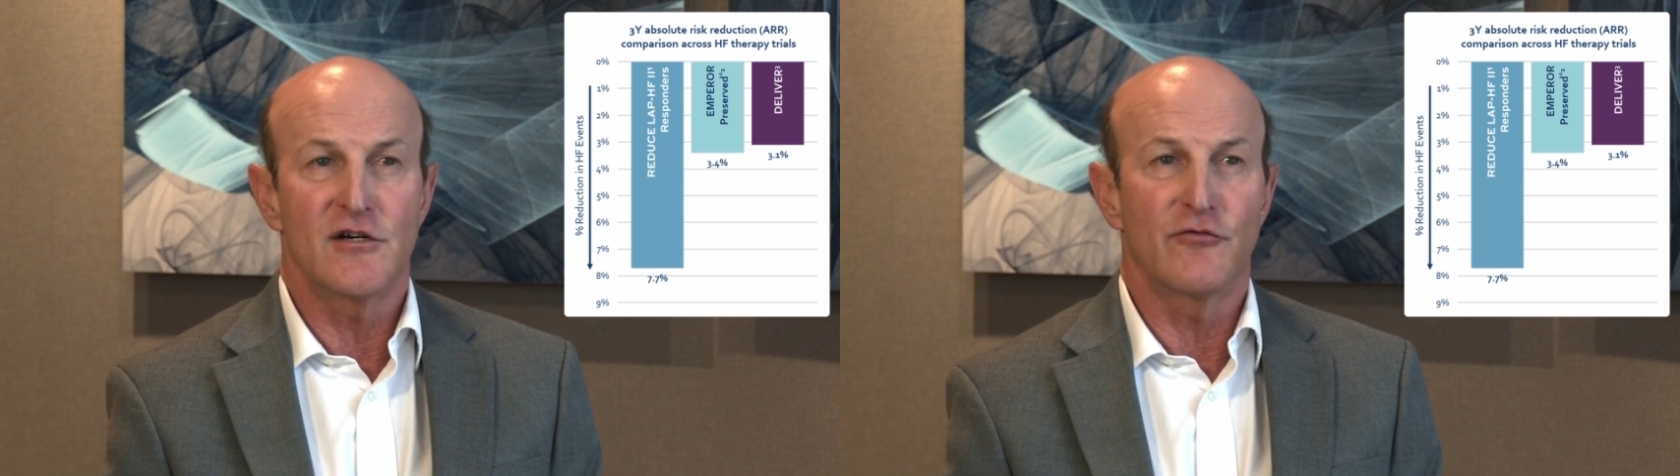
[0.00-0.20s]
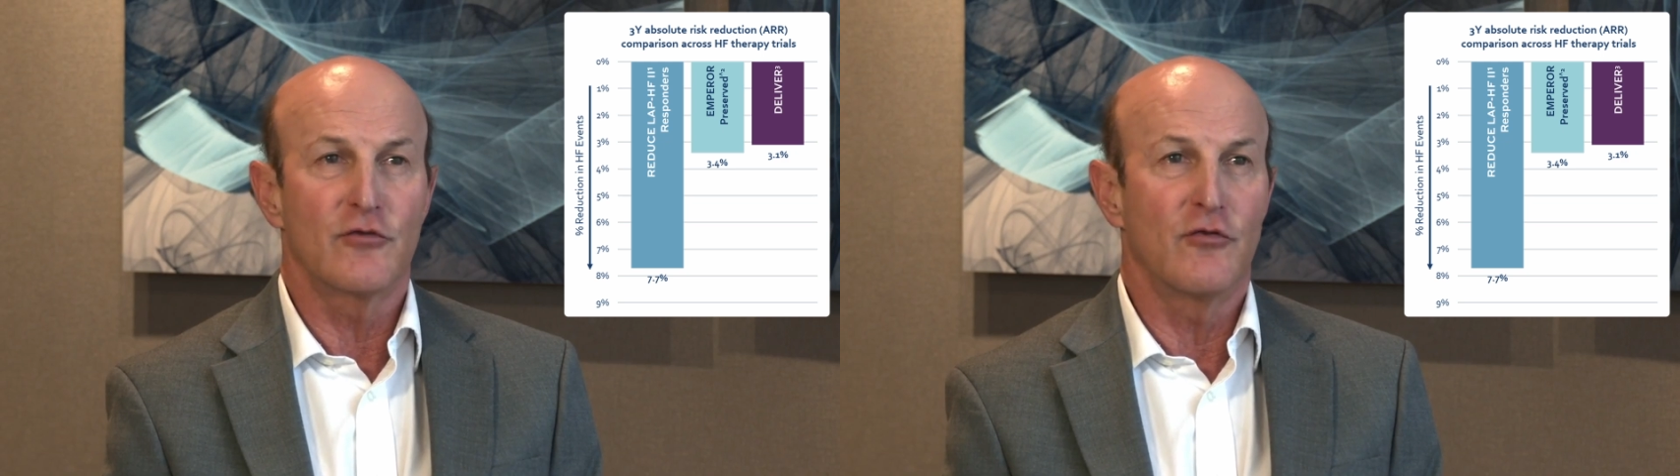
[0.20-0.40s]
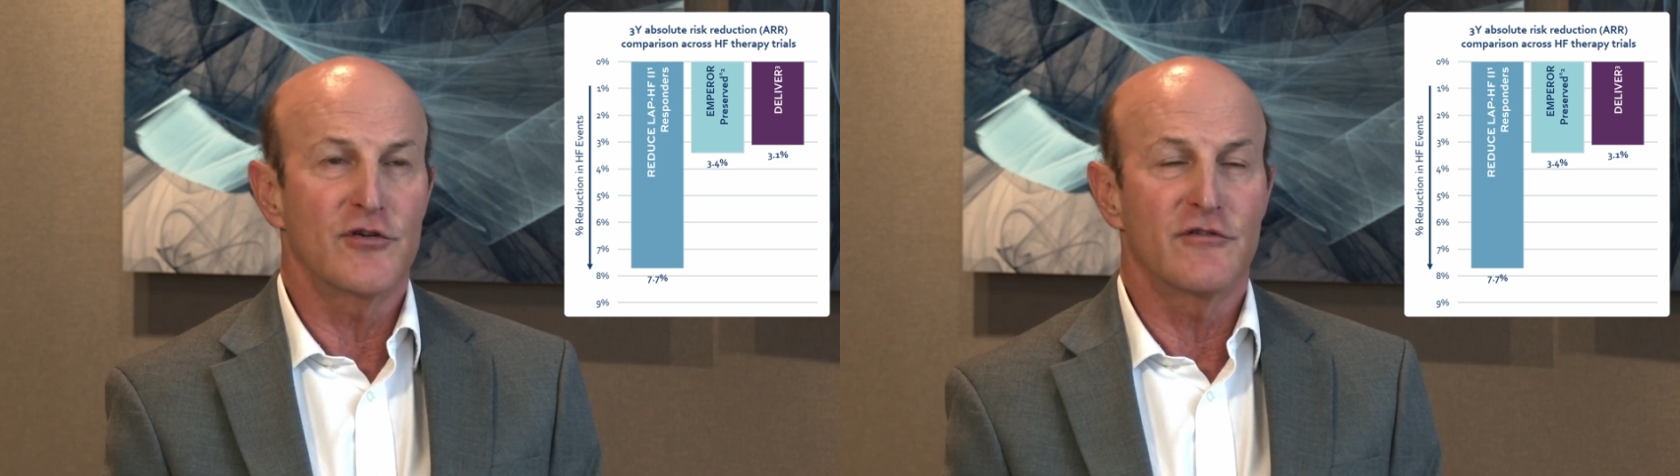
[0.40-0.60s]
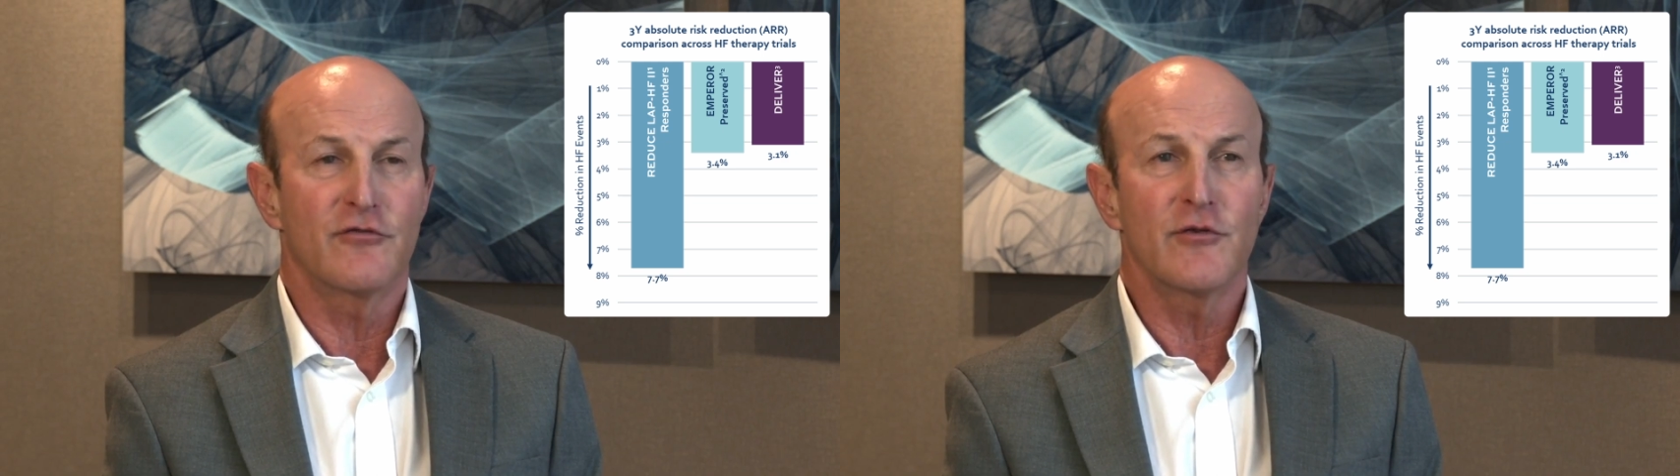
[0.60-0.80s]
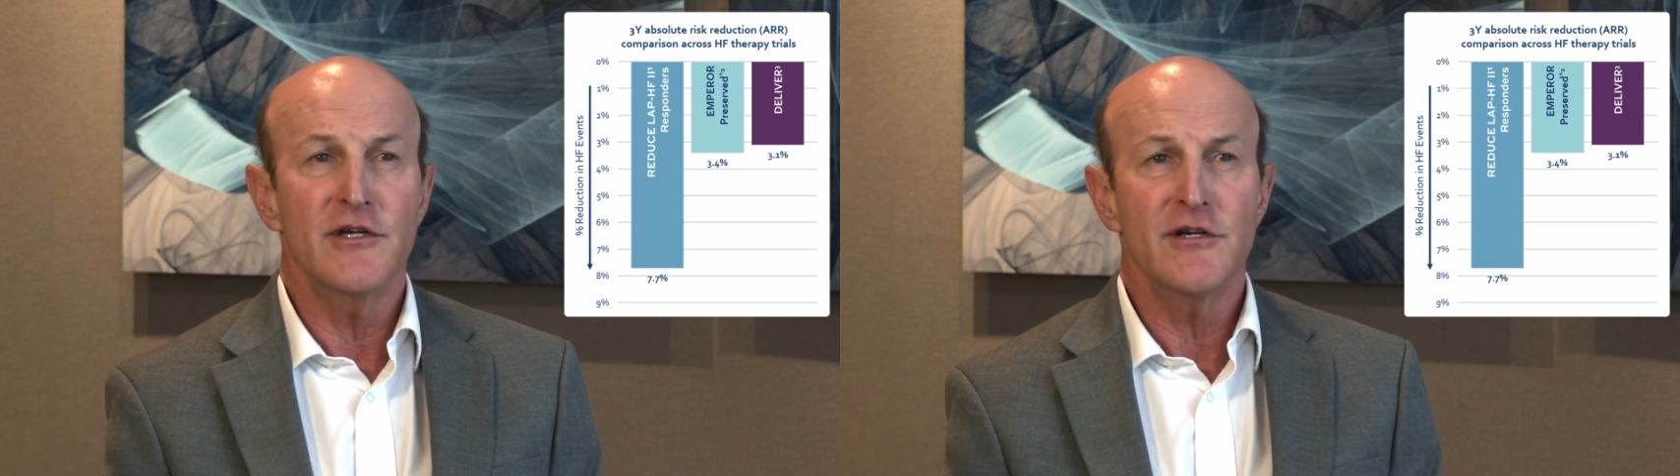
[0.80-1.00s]
over a course of
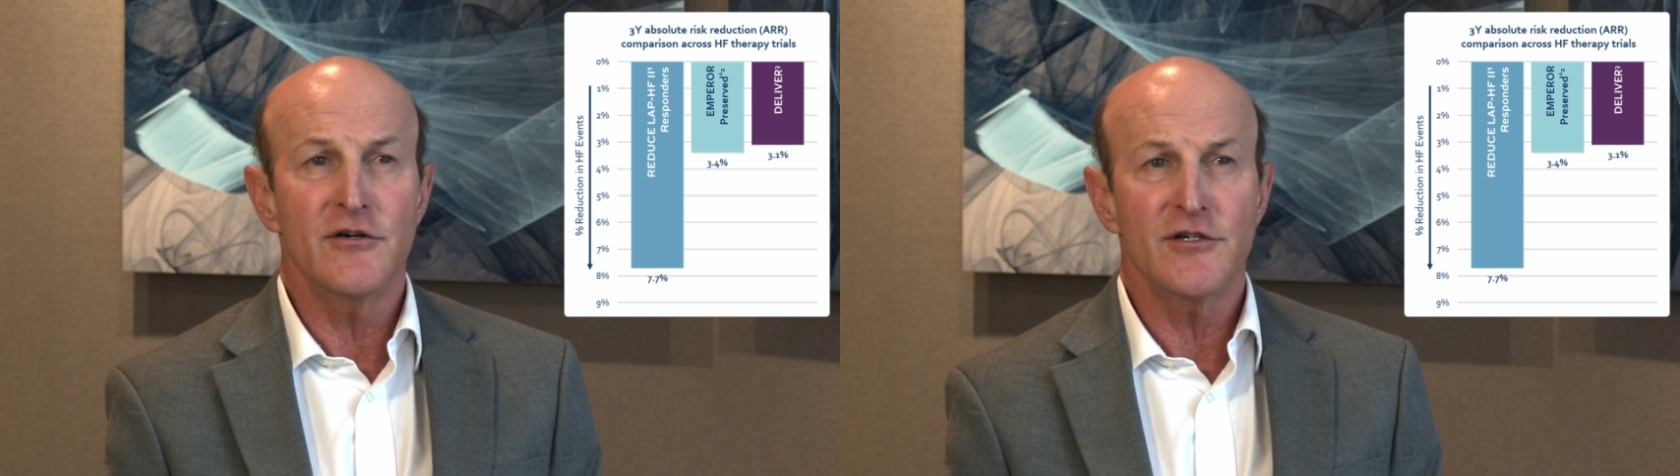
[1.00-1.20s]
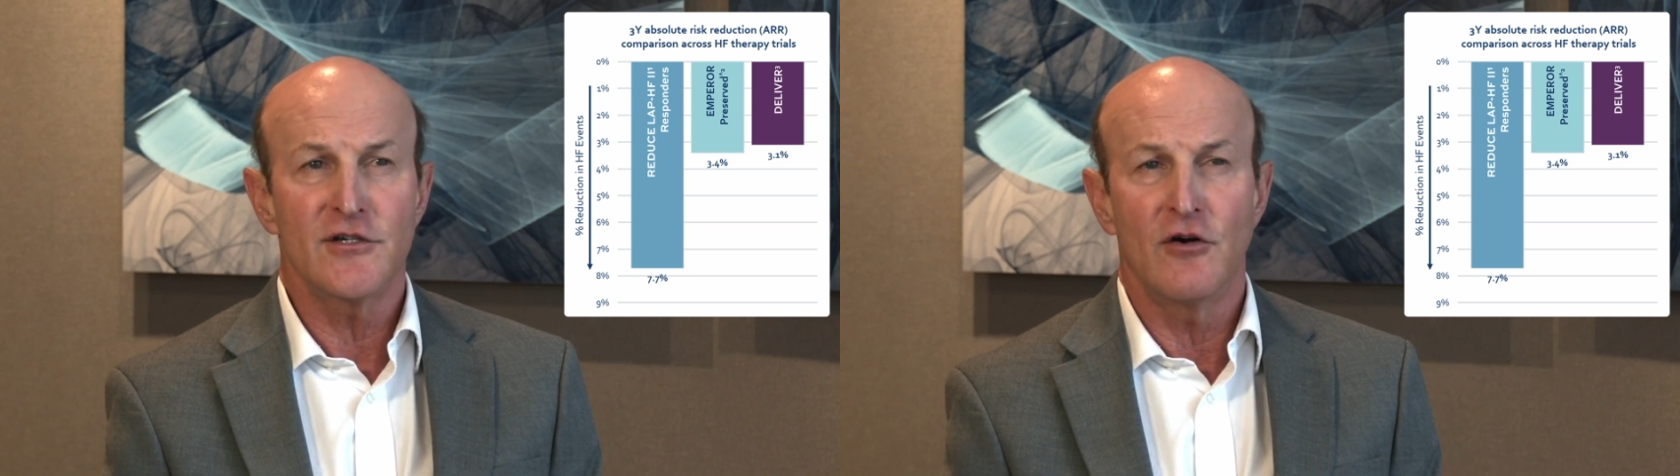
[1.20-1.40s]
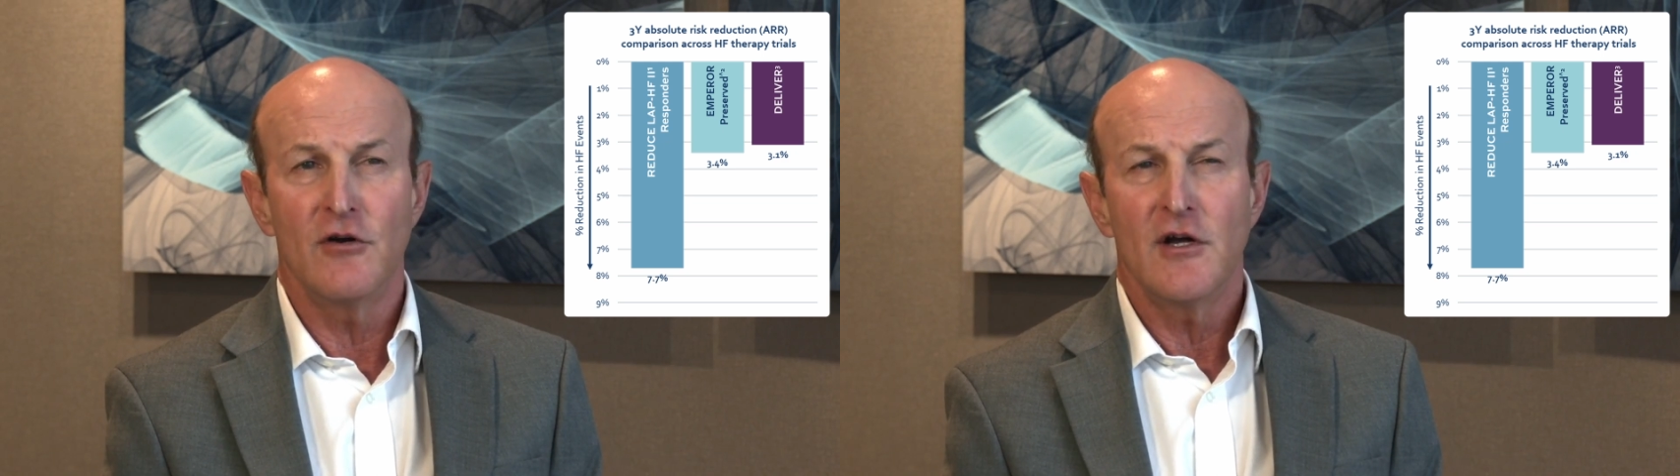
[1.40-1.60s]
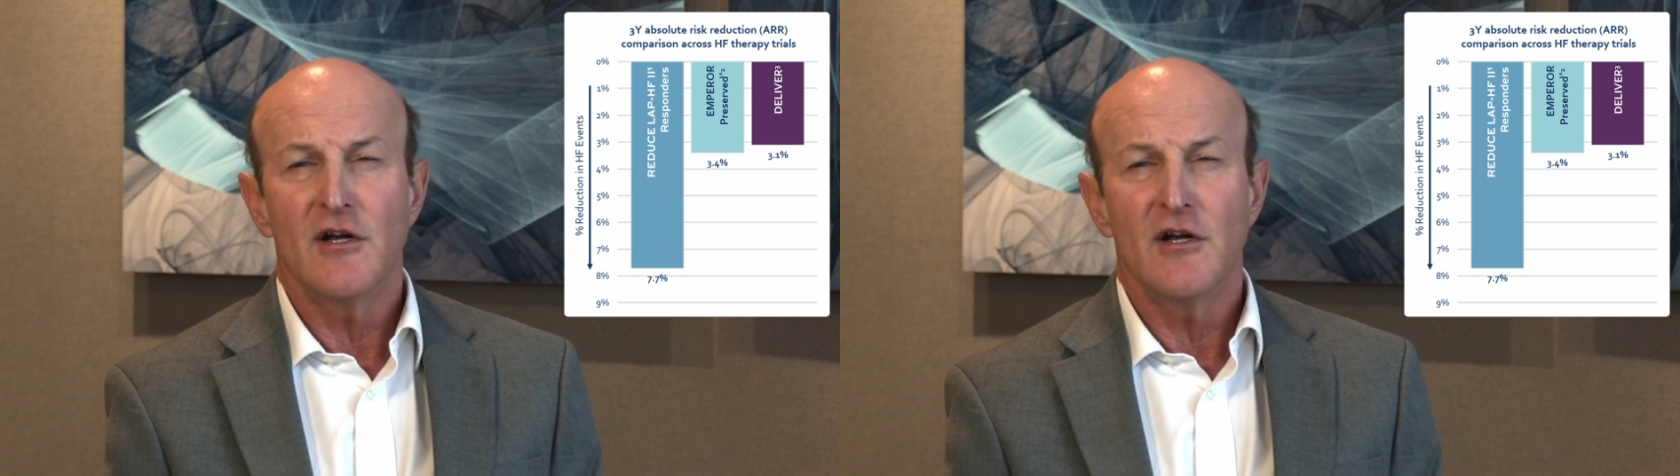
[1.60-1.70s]
3 years, so